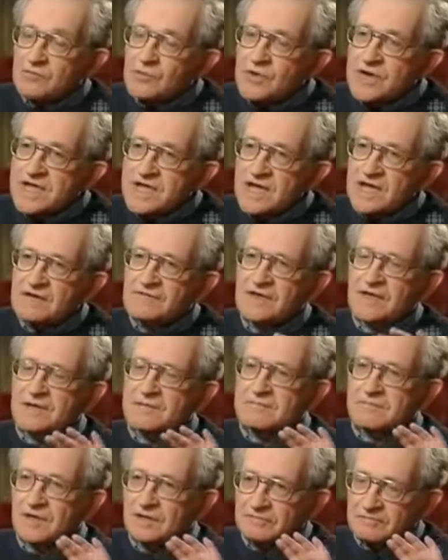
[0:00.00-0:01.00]
And we have
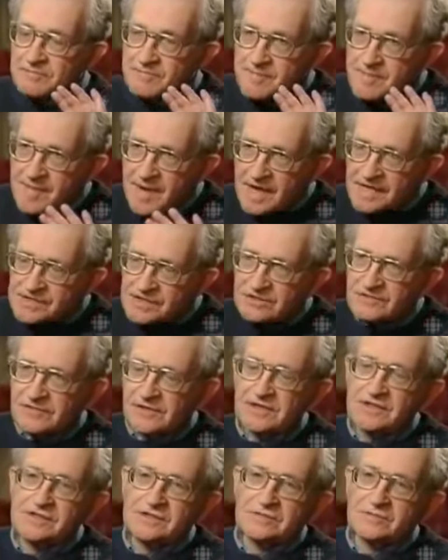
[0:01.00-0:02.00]
a
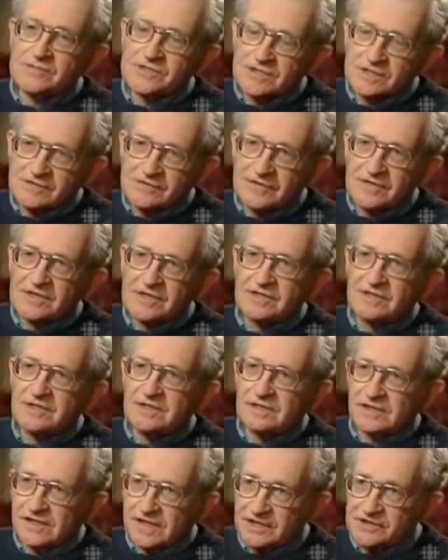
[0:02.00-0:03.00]
massively
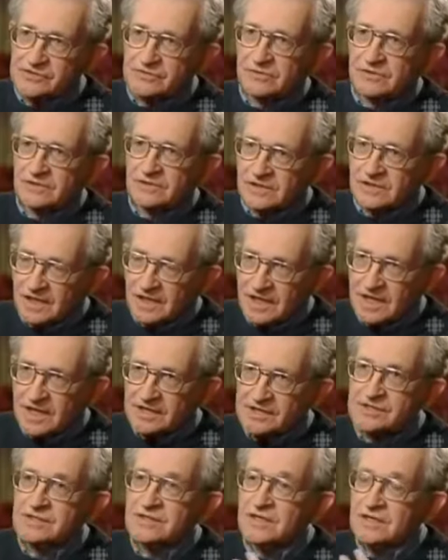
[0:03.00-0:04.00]
subservient intellectual
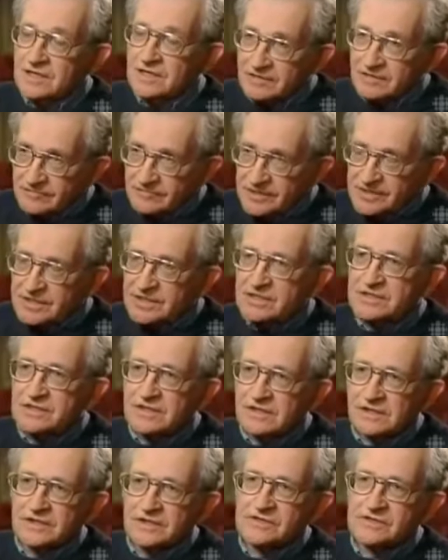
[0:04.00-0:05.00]
class, of which
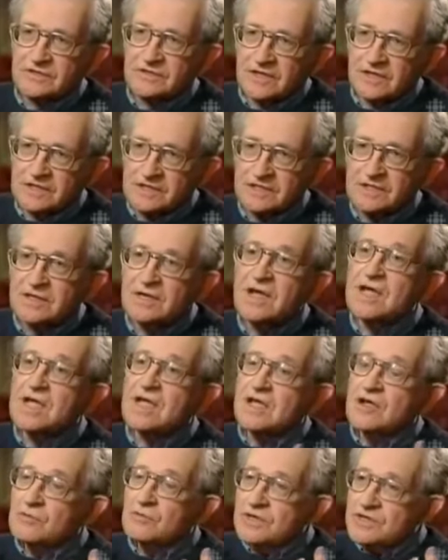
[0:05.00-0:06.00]
he's an illustration,
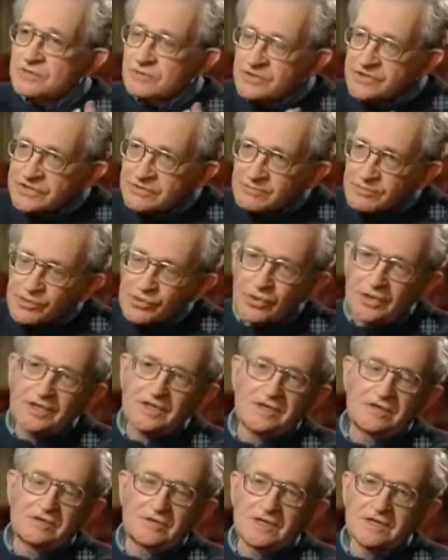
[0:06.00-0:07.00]
which will
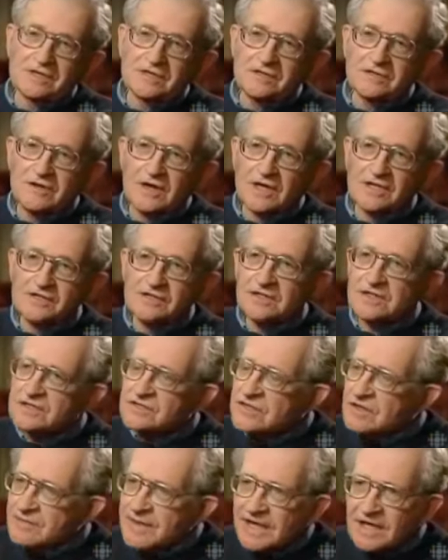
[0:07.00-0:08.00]
support U.S.
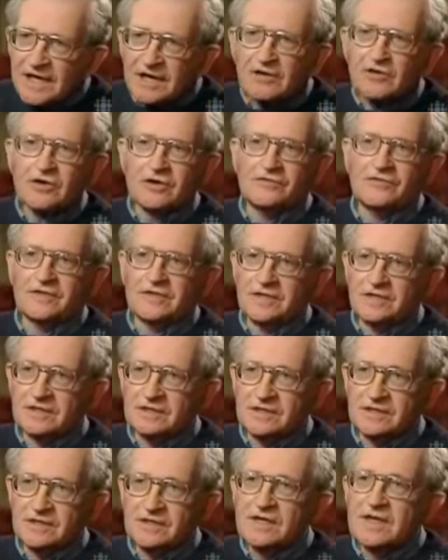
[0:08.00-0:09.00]
atrocities no matter how awful
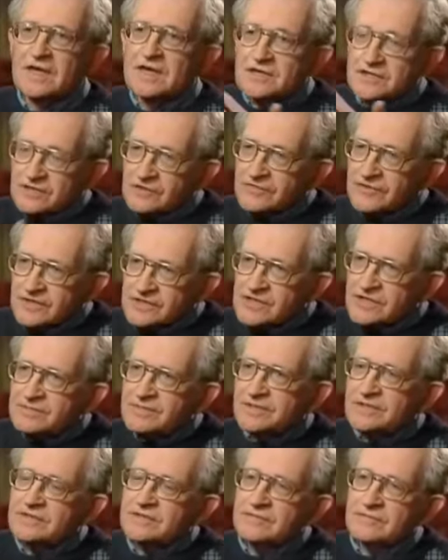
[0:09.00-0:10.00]
they are. But he so says
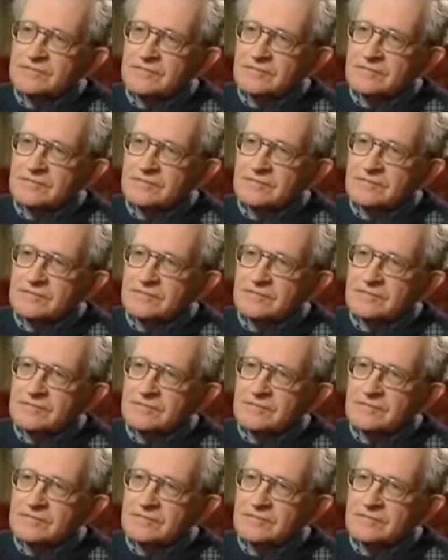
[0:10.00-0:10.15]
example, this is